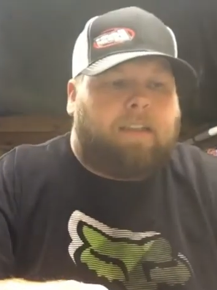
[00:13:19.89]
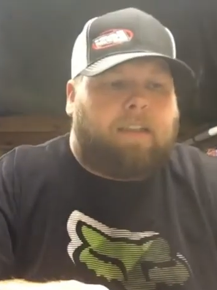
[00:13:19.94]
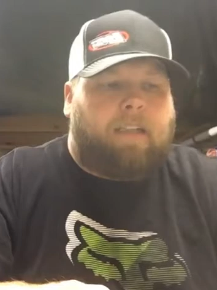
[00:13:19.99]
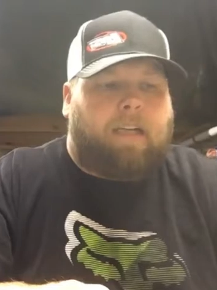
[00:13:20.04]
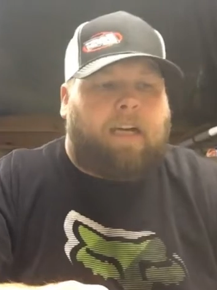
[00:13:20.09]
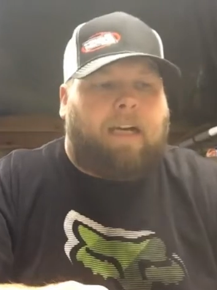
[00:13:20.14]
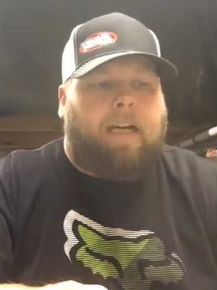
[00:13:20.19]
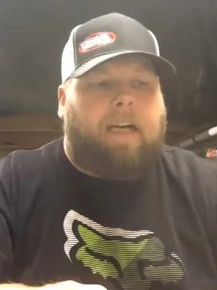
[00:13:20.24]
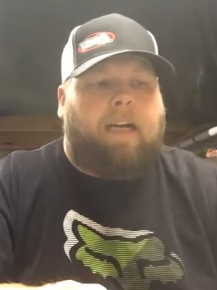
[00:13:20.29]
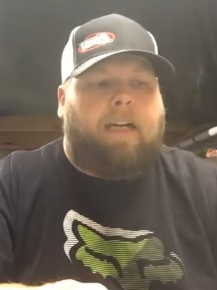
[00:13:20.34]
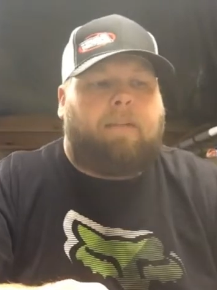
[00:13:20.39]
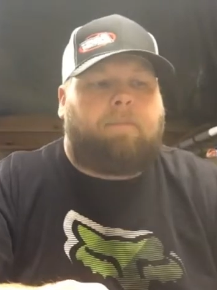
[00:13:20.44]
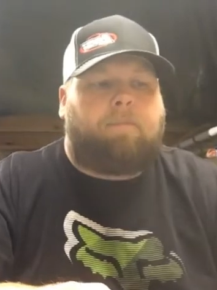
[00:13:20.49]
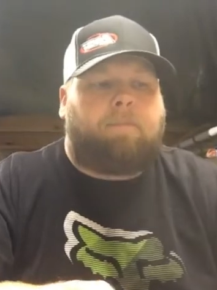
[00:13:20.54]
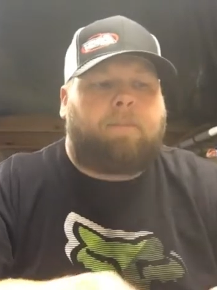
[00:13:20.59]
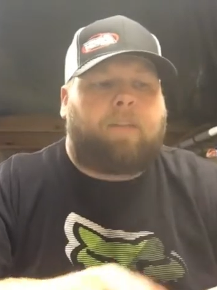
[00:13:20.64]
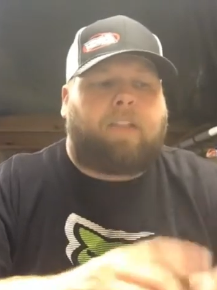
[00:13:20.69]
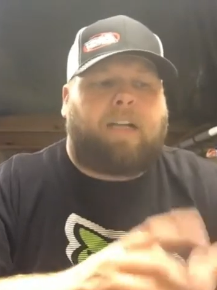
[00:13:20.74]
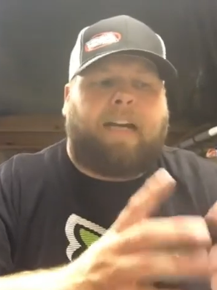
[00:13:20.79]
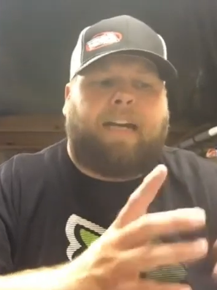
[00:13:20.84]

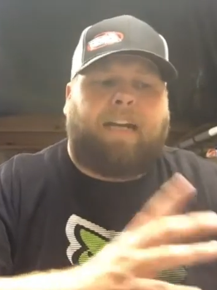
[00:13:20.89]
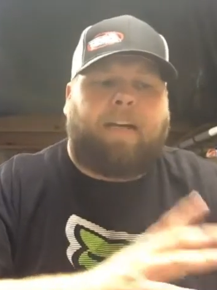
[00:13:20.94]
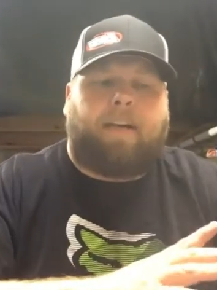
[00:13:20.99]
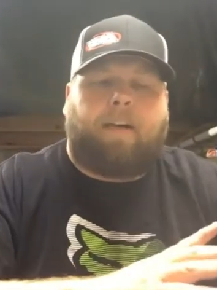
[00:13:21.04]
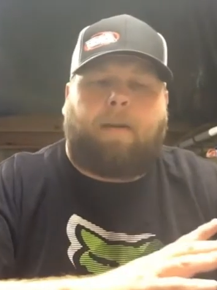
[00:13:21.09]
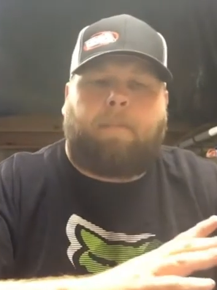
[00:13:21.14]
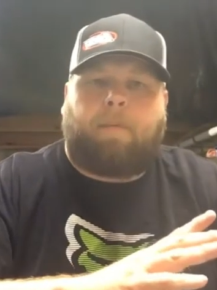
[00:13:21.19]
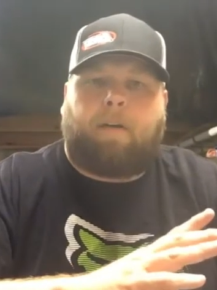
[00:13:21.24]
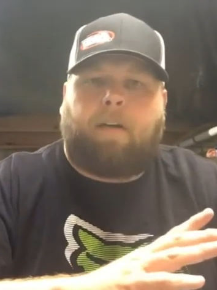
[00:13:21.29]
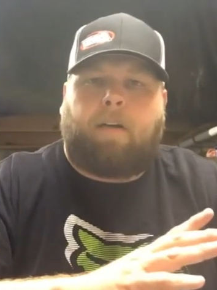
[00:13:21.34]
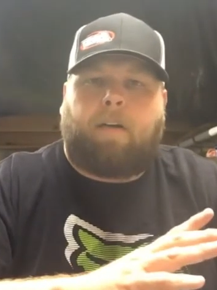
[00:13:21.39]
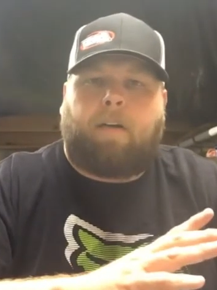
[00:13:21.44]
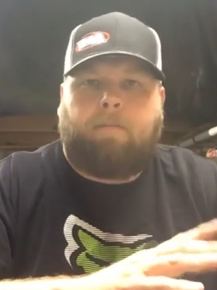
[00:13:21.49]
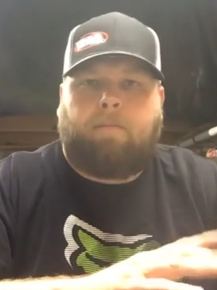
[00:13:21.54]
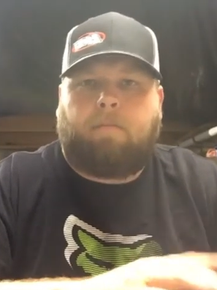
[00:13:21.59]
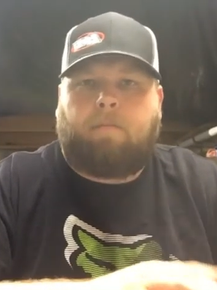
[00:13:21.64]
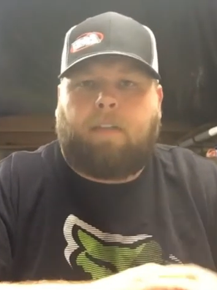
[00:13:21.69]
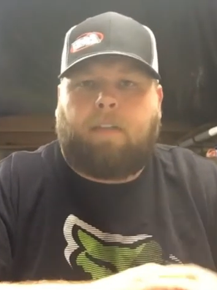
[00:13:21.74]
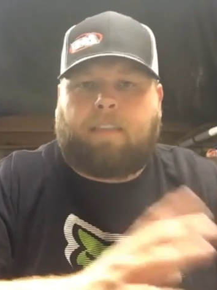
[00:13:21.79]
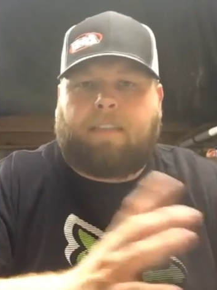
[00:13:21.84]
The greater number,
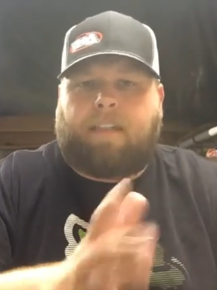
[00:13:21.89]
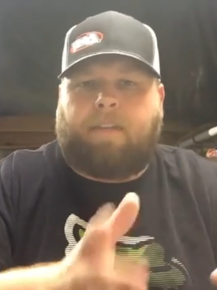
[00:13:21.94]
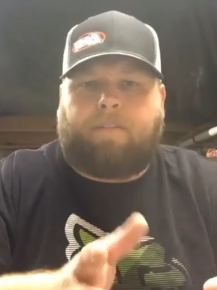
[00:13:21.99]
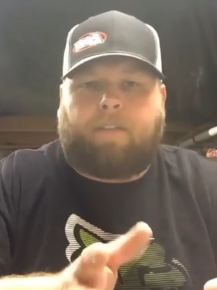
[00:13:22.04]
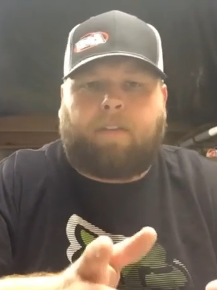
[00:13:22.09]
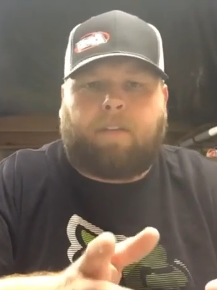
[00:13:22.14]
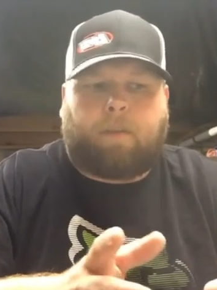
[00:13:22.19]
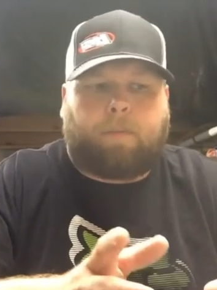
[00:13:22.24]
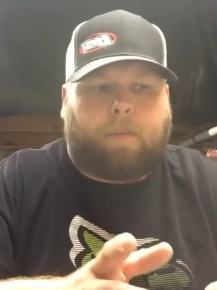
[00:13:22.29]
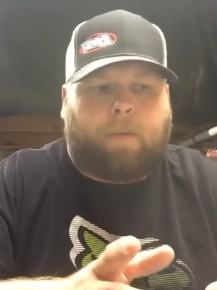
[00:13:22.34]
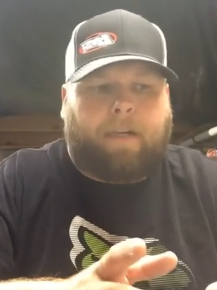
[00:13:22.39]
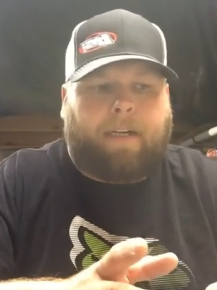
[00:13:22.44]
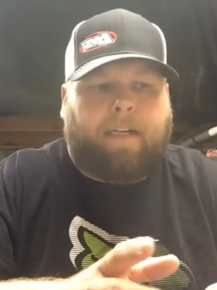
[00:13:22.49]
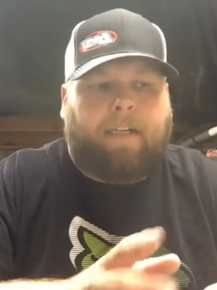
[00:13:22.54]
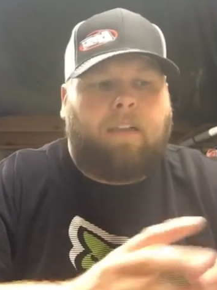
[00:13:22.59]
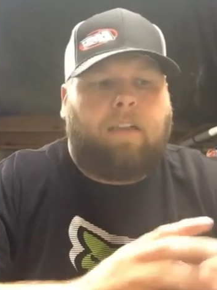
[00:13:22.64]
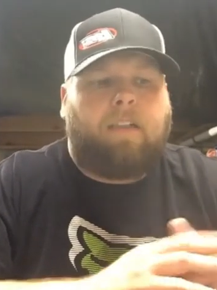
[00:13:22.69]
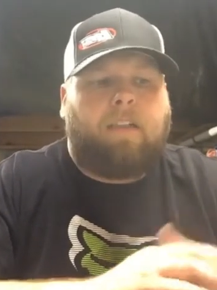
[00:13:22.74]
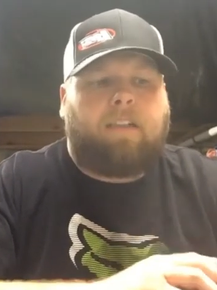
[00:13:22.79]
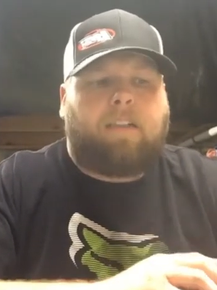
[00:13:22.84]
the stiffer the spring.